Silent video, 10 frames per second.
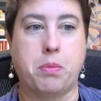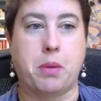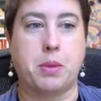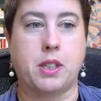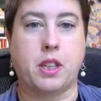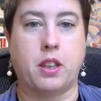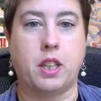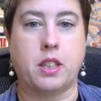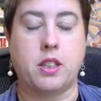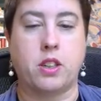up because I
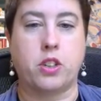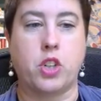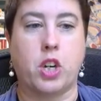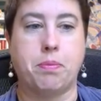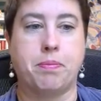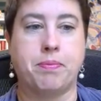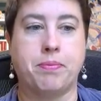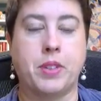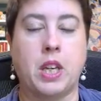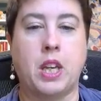think it did a good job.
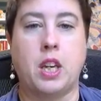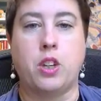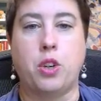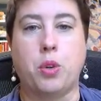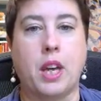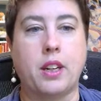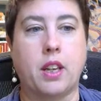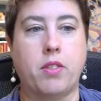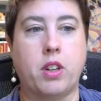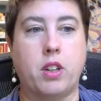You can
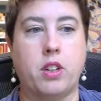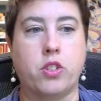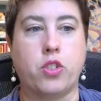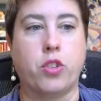give it additional